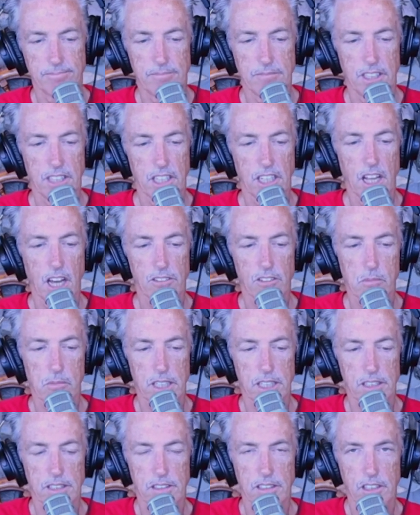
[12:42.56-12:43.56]
the
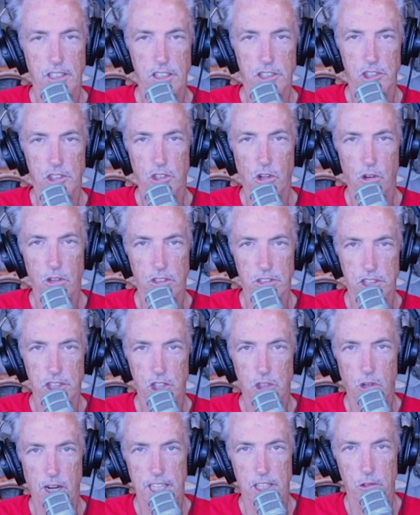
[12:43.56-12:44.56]
government controllers
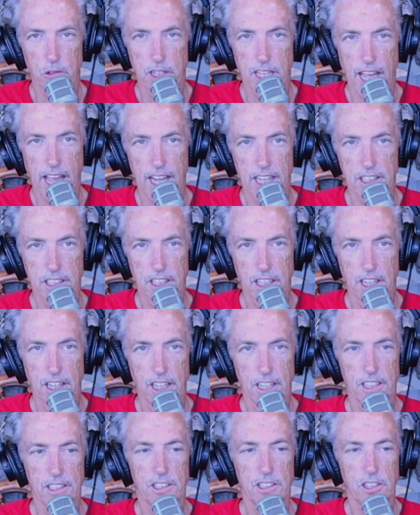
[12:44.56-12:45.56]
try to react
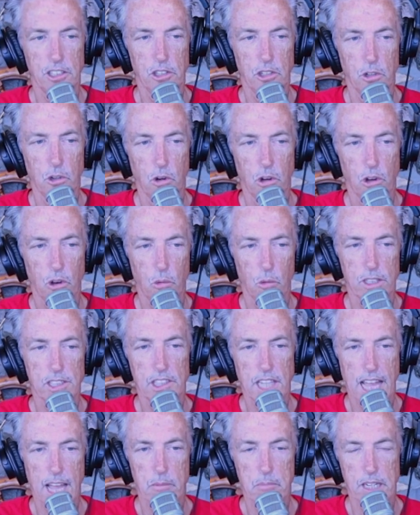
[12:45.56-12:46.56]
to what's
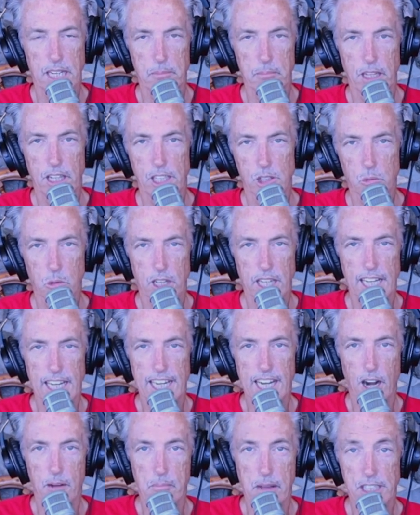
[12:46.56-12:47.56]
happening, because we're
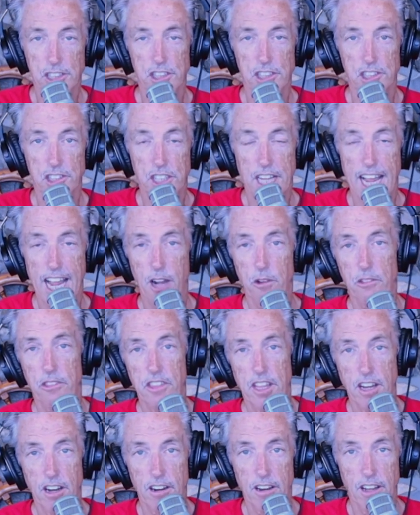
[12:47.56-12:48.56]
getting our message out
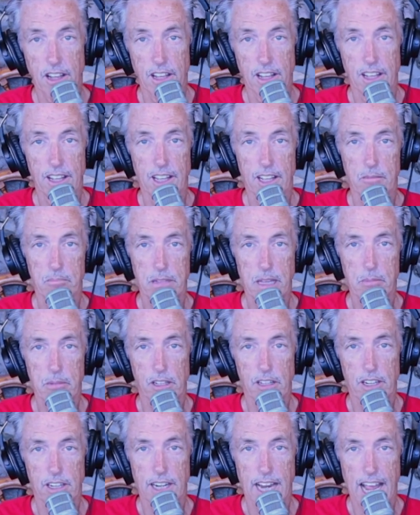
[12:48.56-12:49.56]
there.
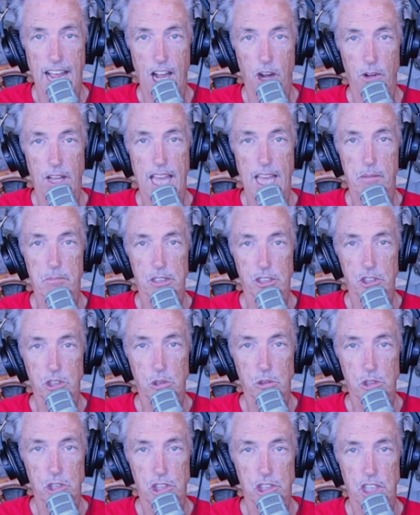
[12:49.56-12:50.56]
People are now able
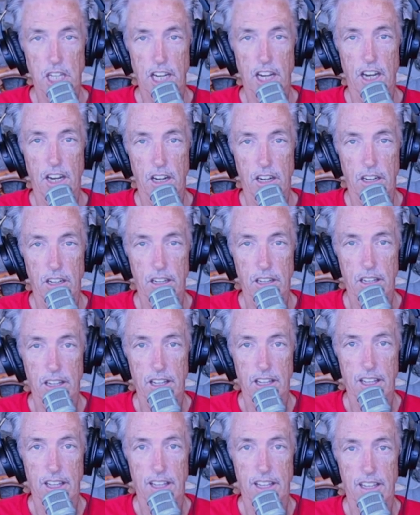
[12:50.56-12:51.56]
to share
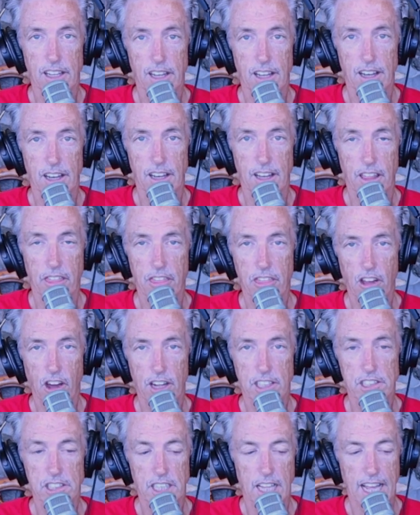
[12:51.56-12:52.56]
uh,
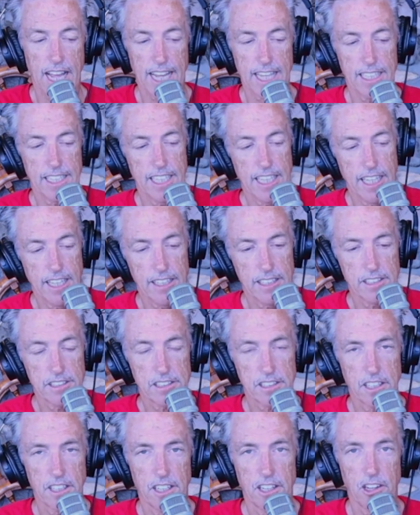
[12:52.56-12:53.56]
thoughts,
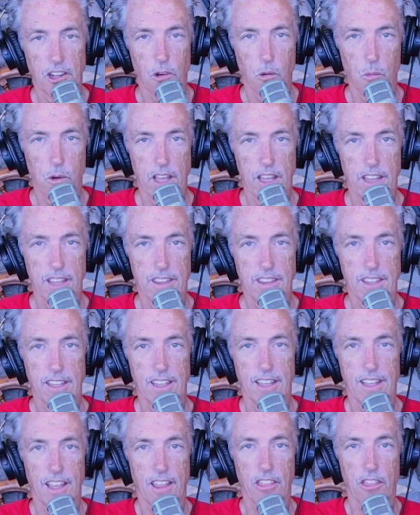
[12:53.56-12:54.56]
ideas with
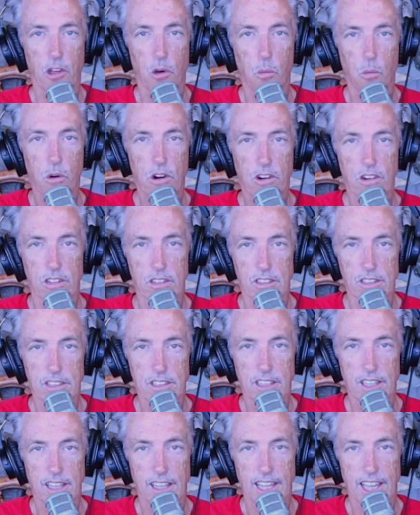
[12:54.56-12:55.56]
the
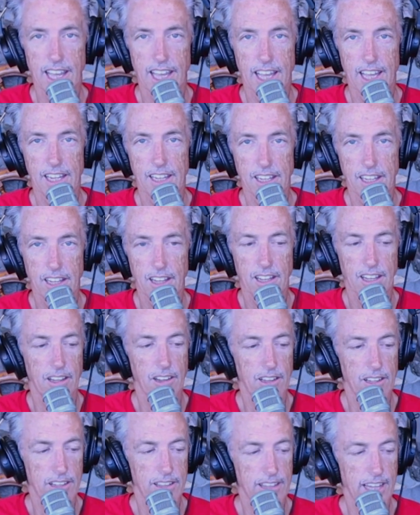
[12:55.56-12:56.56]
world, and
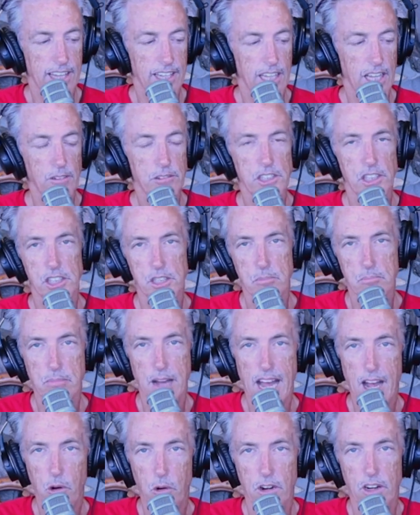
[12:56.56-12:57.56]
that gives us
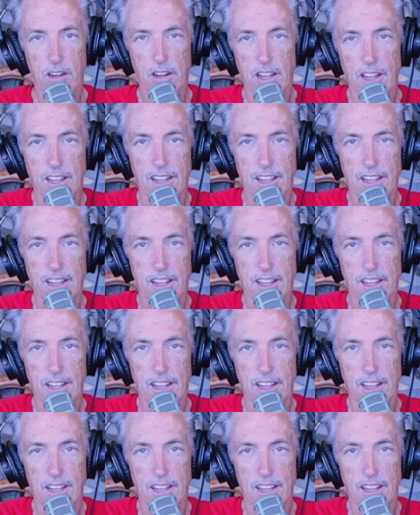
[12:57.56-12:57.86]
power